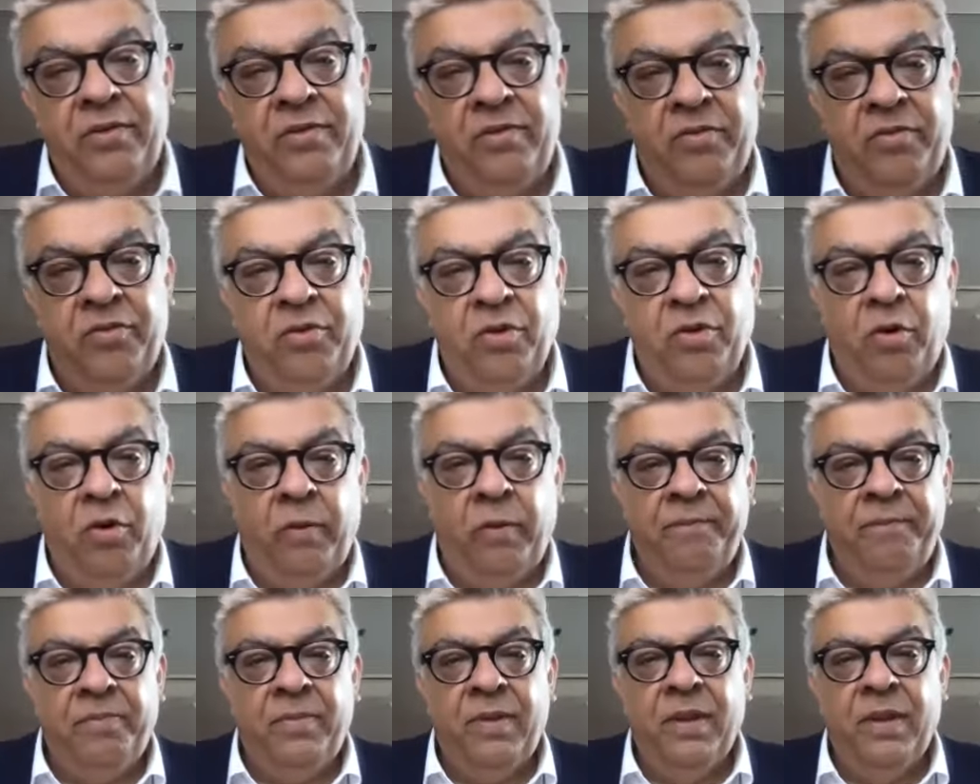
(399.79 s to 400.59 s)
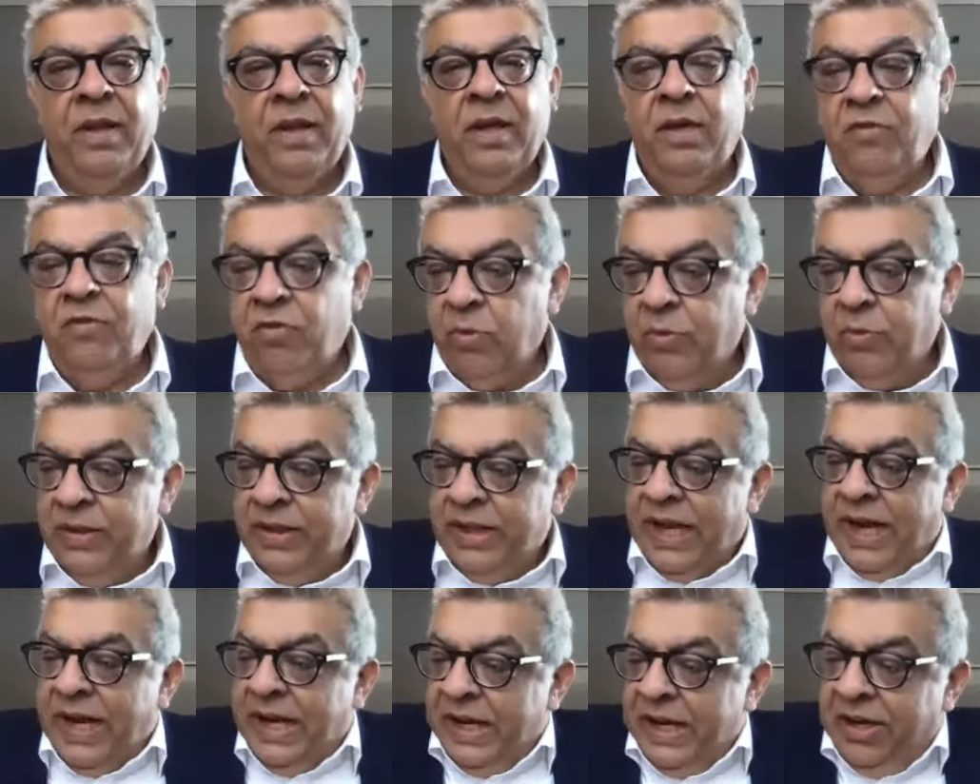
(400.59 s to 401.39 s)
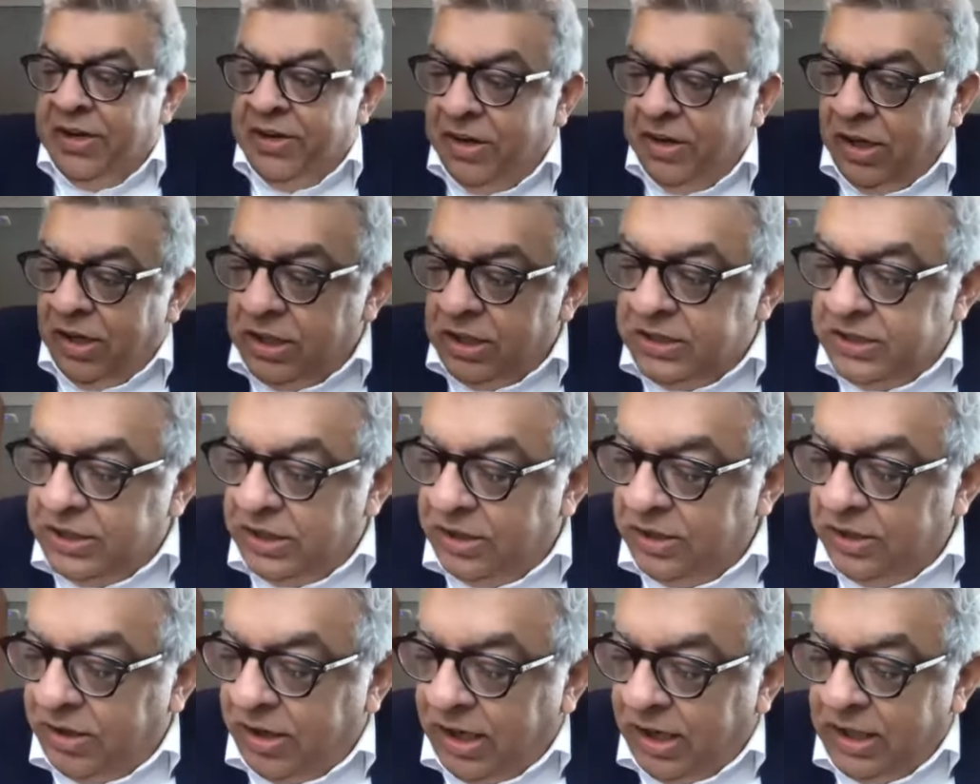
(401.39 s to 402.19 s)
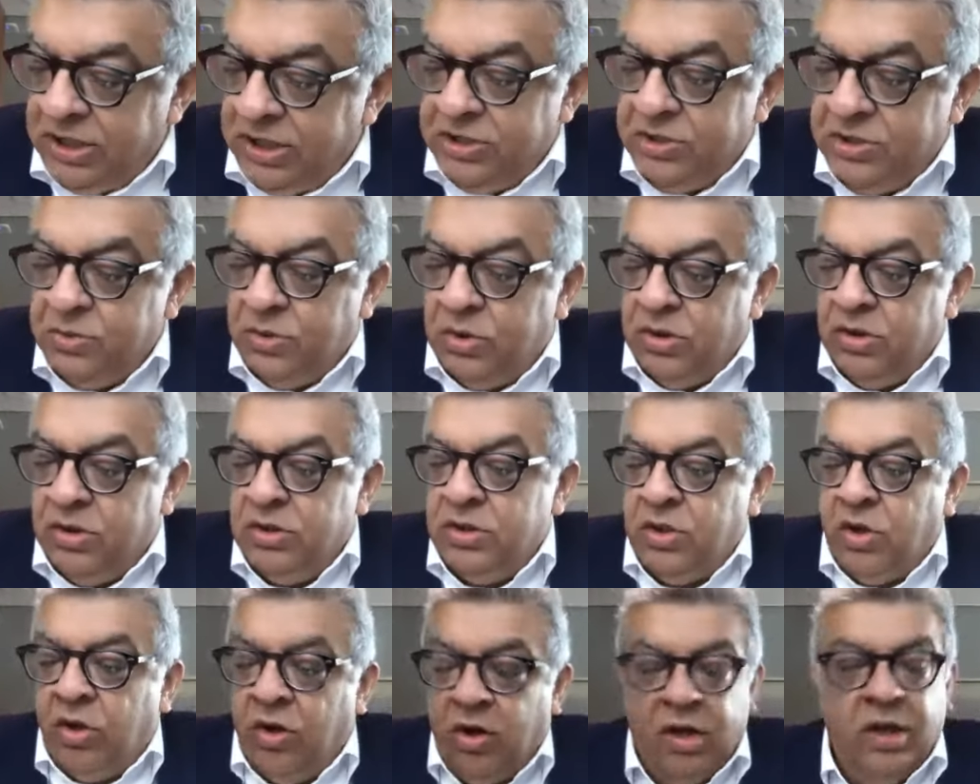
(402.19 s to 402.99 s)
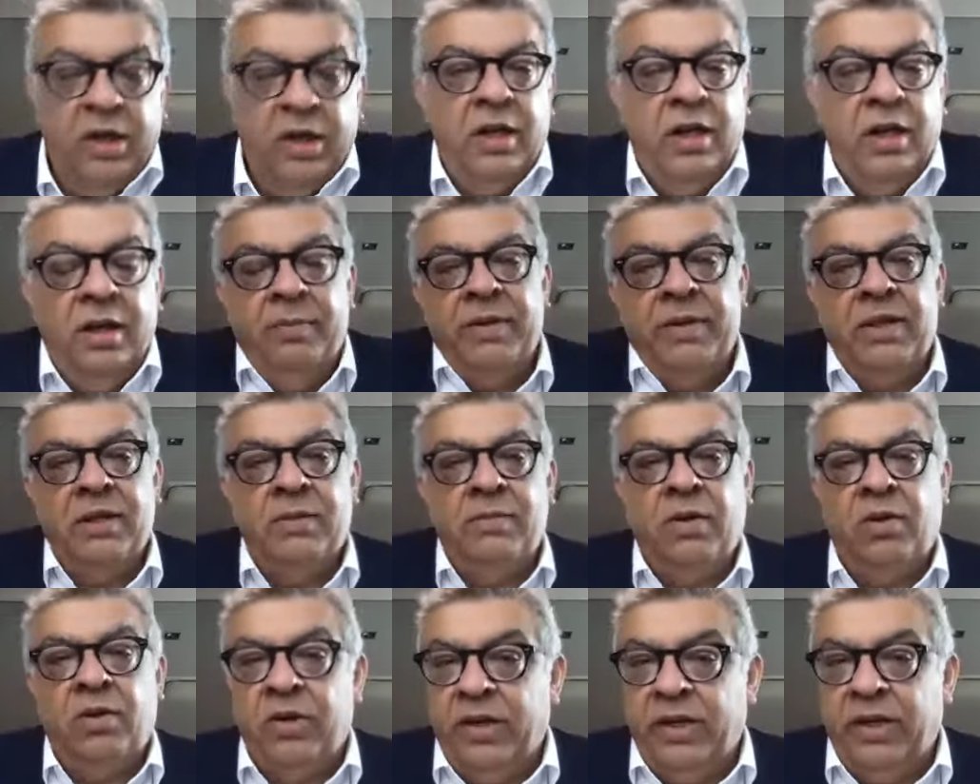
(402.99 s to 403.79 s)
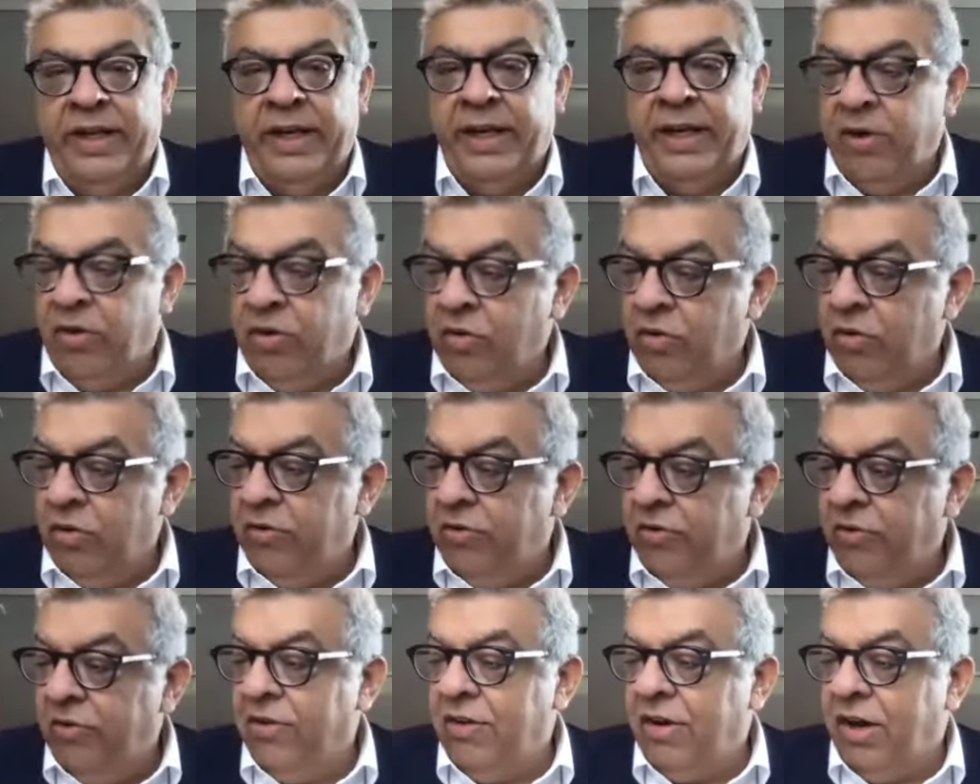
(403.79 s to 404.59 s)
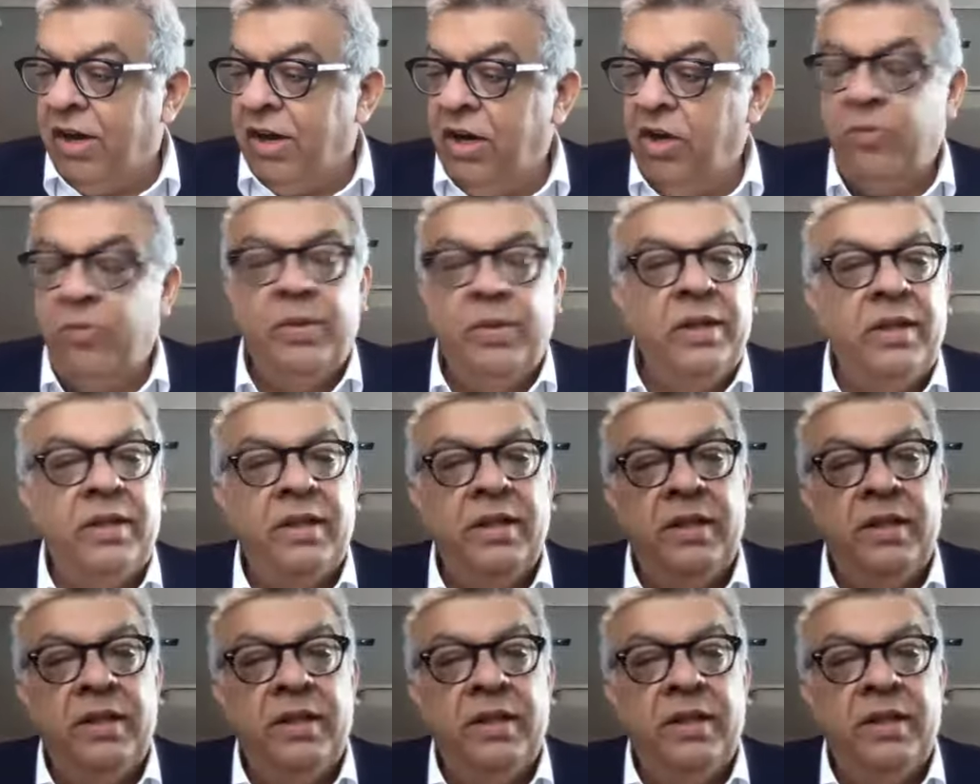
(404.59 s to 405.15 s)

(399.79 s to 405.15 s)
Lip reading: So with that introduction, Raj, you want to talk a little bit about Eight Roads to start with,